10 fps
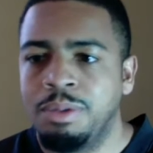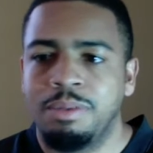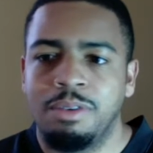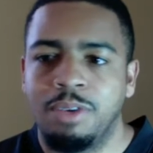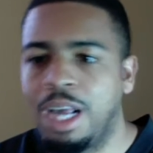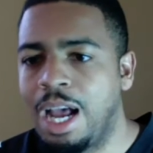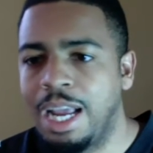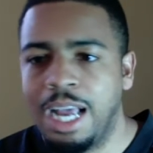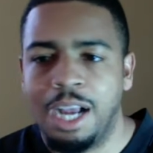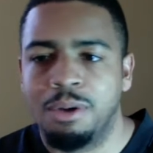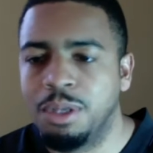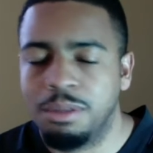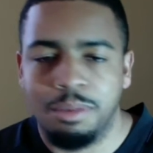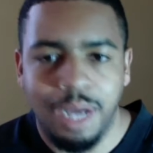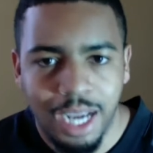what I own up
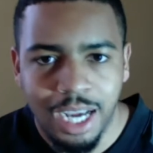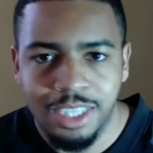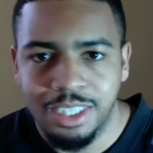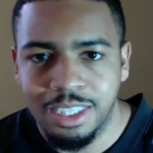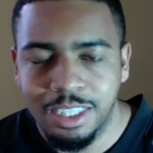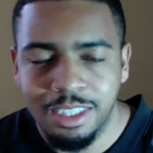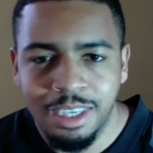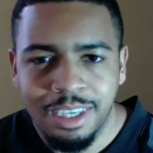to my actions.